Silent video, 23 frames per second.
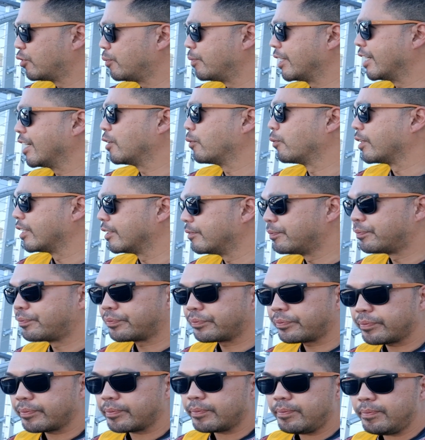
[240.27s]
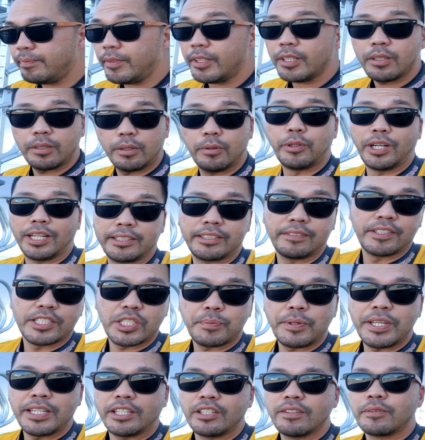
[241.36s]
begin with, relatively
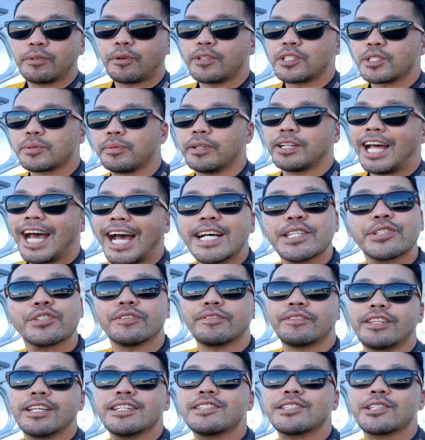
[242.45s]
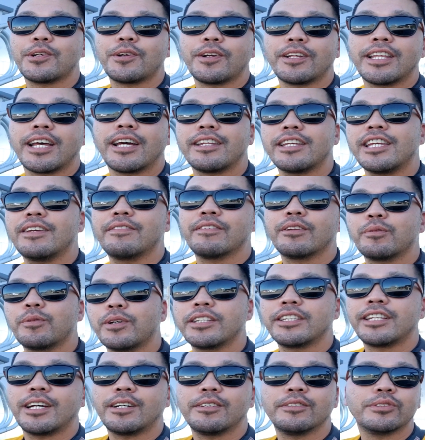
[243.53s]
speaking, of course. But as of this year, that even went
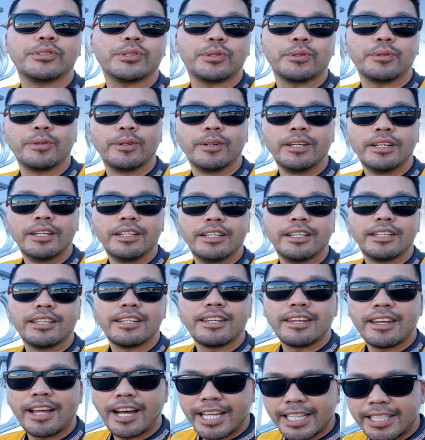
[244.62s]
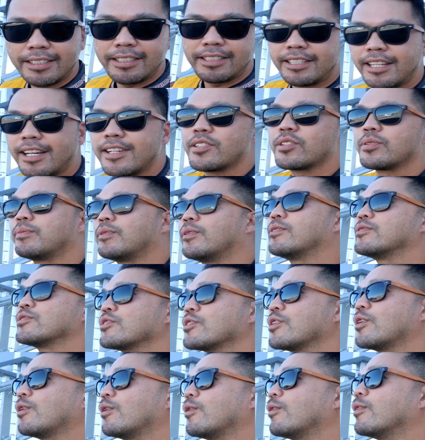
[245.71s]
down to 90 decibels.
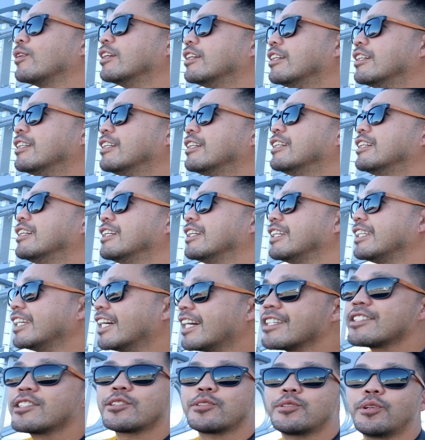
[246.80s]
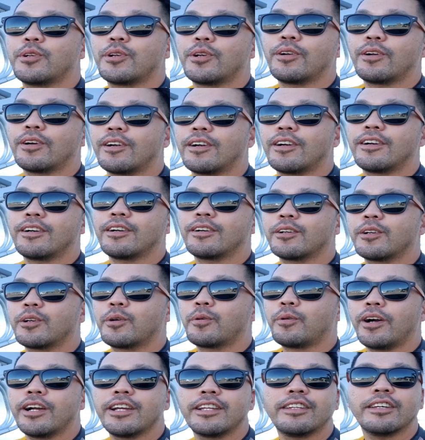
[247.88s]
So yes, there are
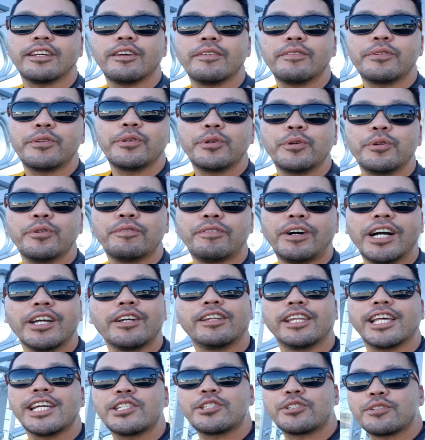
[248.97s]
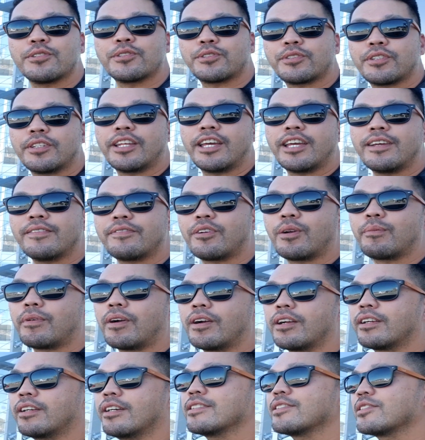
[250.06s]
quite a few violations today from our
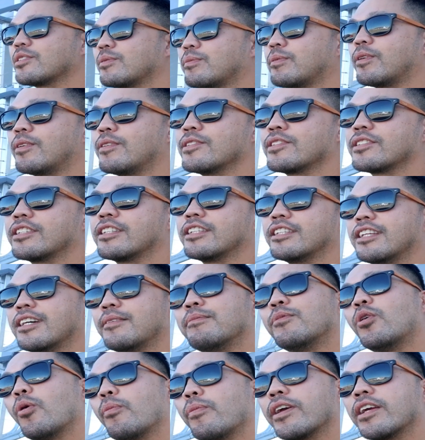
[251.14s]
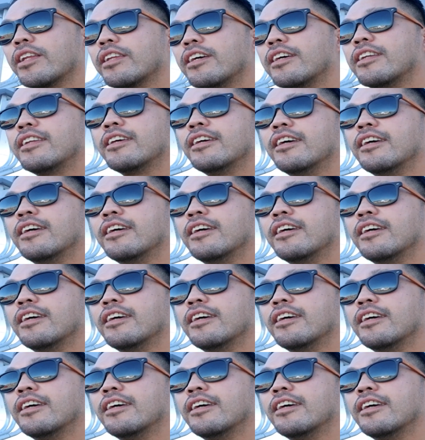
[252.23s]
customers, and I'm hoping that